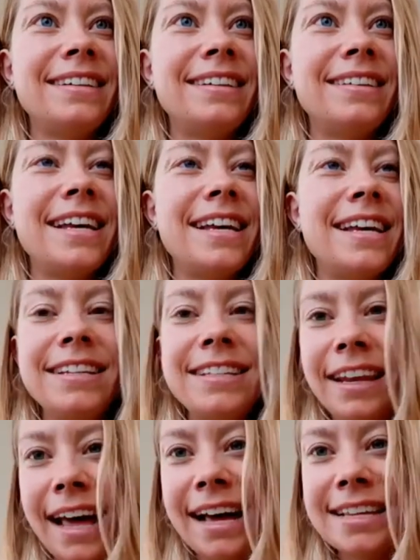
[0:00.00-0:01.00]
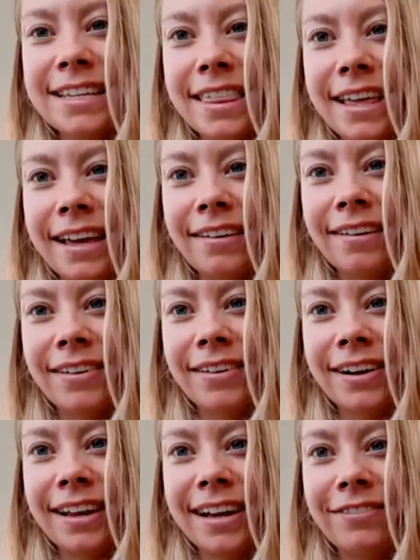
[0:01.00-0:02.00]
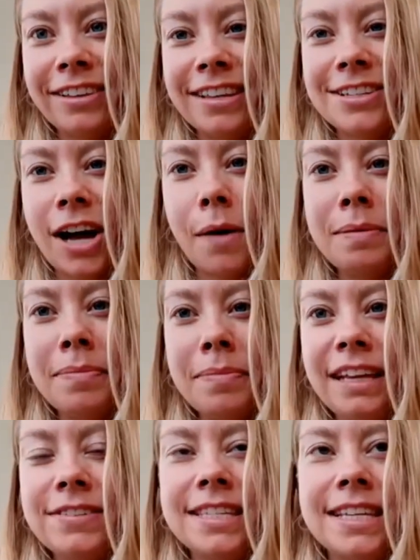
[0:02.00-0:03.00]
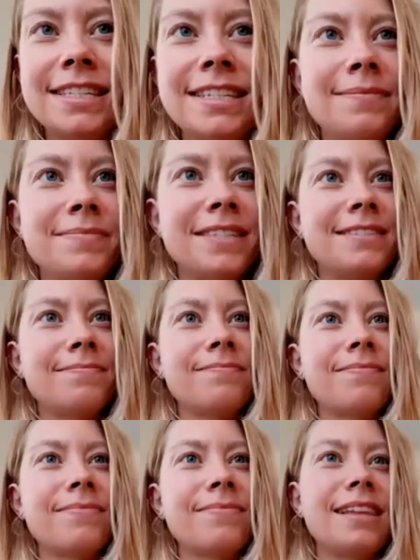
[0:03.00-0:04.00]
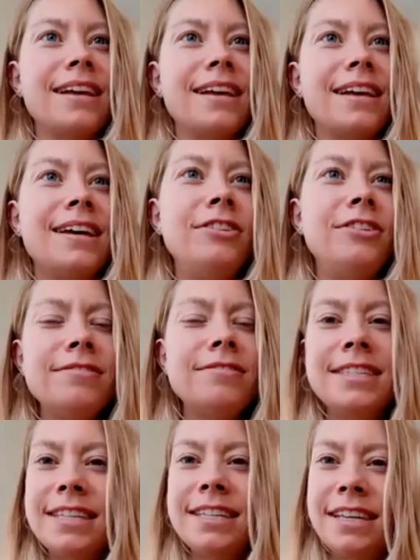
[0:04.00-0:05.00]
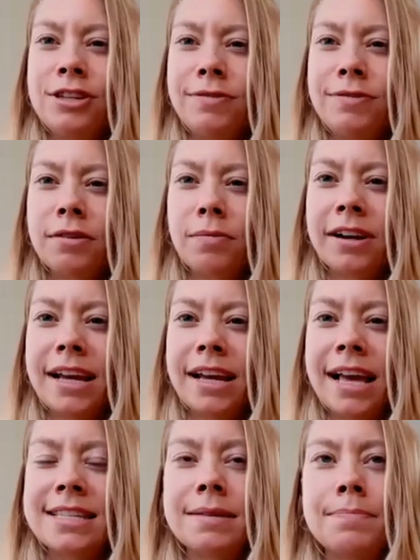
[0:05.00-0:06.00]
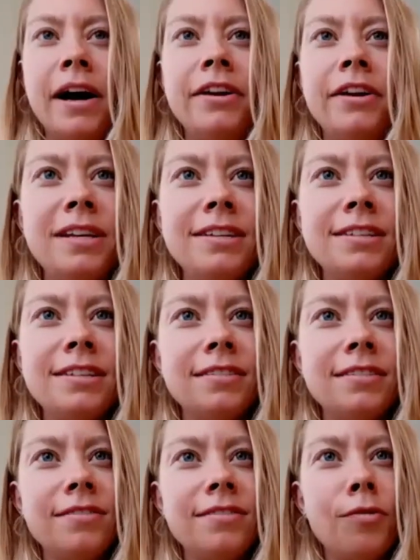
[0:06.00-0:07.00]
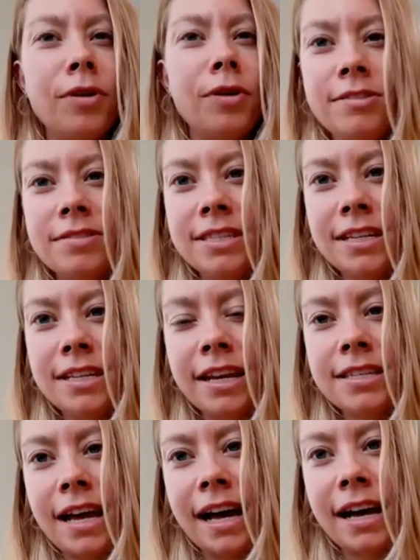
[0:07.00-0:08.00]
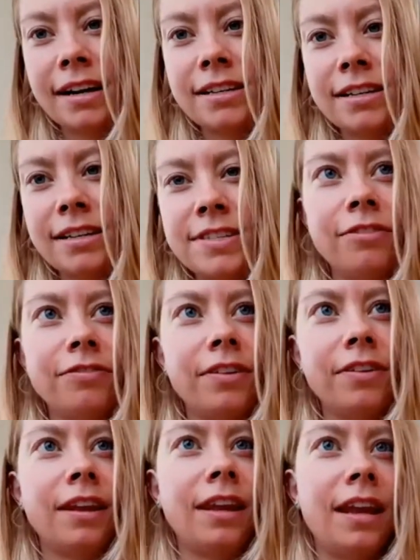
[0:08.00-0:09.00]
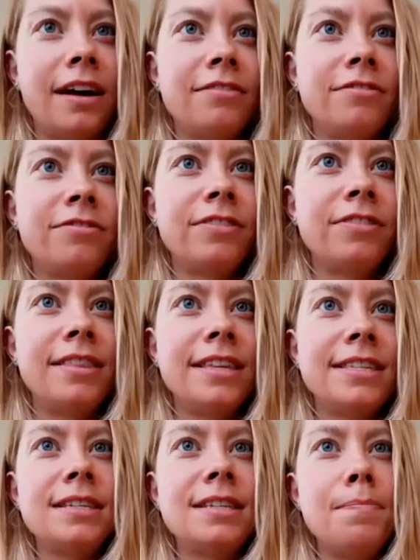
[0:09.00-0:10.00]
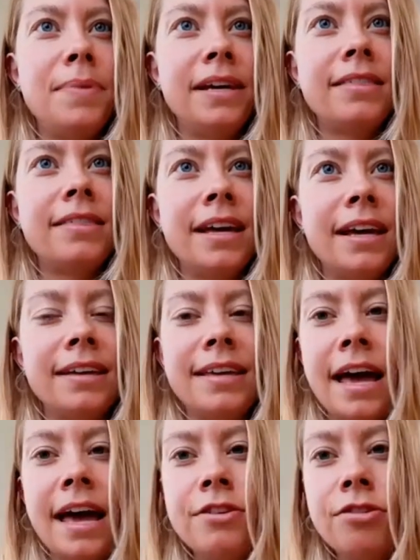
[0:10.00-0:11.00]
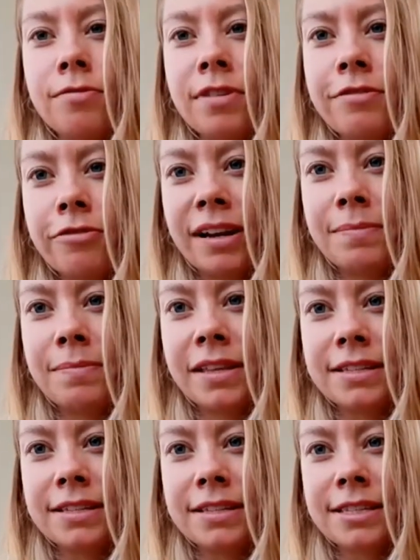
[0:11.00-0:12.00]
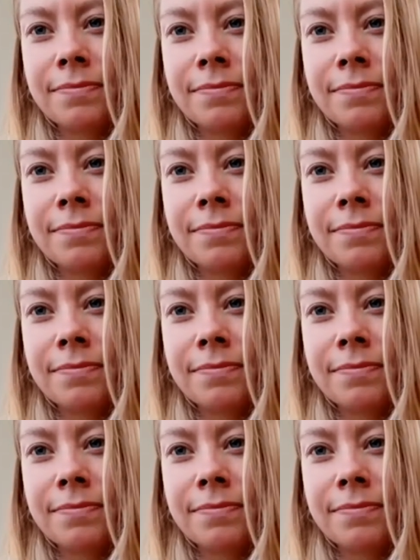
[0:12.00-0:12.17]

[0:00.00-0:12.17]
second to last thing we're going to cover these common belief systems. Do you see doing the work as a punishment or do you see it as an act of self love? This is a big thing. Can you reframe this?